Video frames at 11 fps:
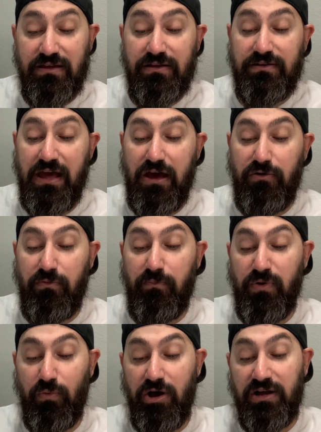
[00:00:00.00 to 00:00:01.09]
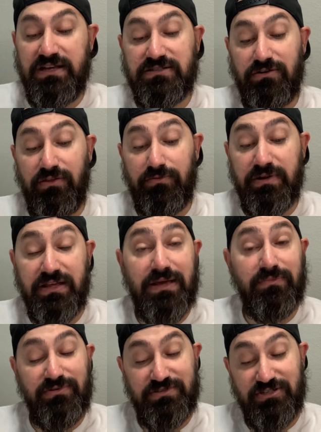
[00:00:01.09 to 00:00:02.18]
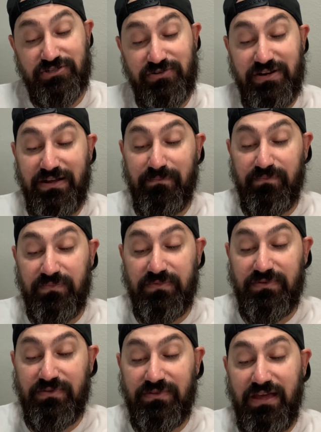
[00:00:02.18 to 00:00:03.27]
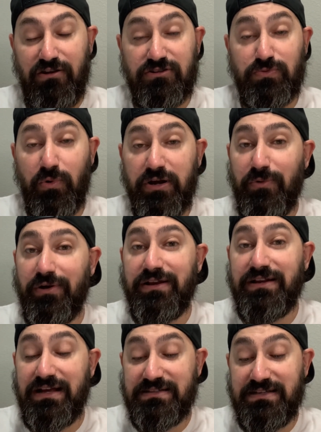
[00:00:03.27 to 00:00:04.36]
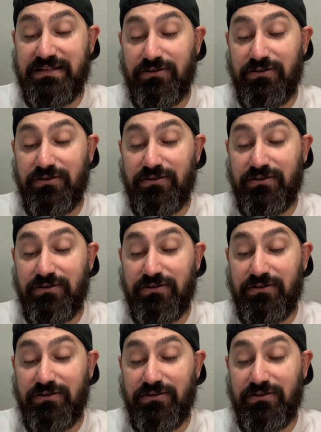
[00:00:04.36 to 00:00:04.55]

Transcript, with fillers: Now, Milwaukee's on a three-game losing streak. They are twenty-one and nineteen